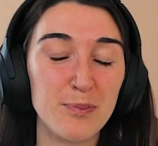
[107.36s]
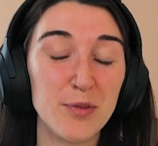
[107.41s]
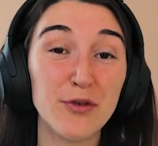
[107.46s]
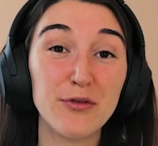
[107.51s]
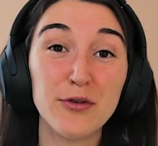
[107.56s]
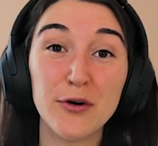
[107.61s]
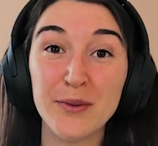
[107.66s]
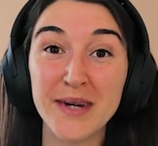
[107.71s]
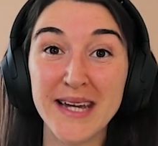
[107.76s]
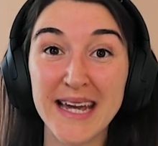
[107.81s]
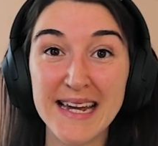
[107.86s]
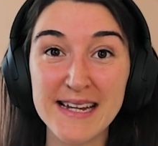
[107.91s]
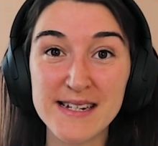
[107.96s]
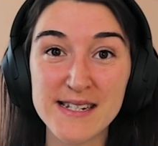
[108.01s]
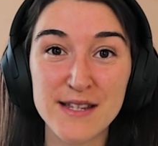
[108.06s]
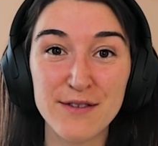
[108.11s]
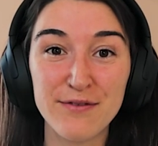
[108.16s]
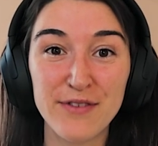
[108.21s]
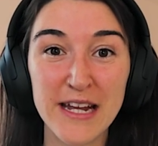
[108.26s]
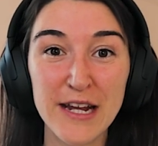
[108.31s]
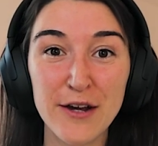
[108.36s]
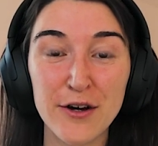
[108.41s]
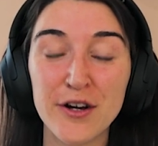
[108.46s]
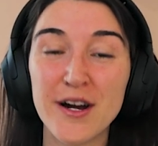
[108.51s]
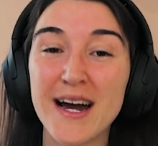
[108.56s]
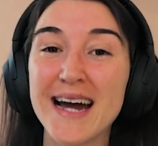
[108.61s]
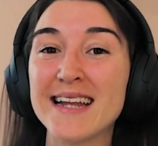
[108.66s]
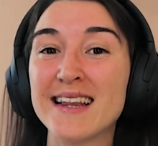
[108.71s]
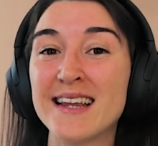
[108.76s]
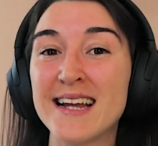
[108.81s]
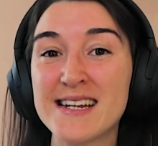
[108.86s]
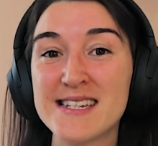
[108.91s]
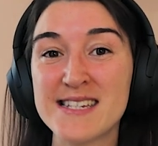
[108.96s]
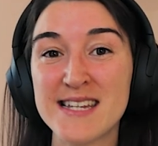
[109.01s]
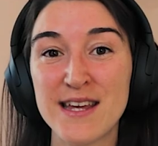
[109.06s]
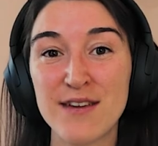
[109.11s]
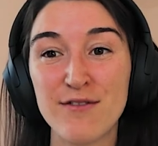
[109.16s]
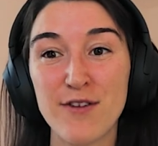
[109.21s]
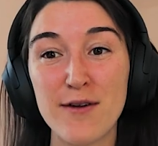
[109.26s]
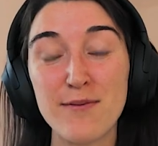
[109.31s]
Before we get into the video, I'd like
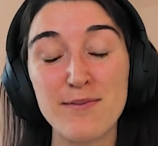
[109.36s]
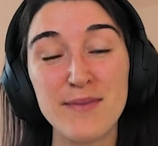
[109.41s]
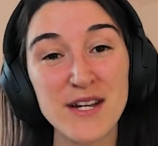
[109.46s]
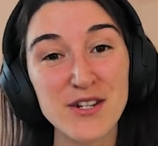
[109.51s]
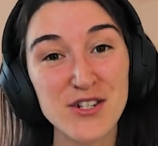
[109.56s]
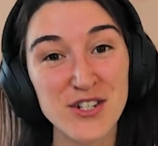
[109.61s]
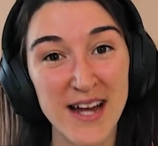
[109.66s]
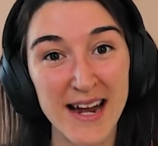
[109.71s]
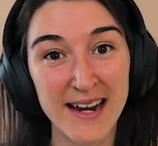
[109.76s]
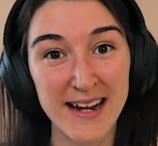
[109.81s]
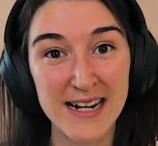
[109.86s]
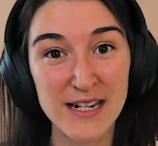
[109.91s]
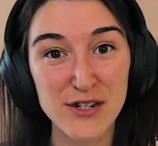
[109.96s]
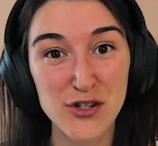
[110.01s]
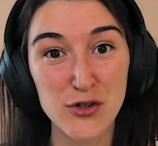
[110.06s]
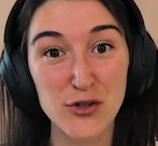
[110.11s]
to give a big shout out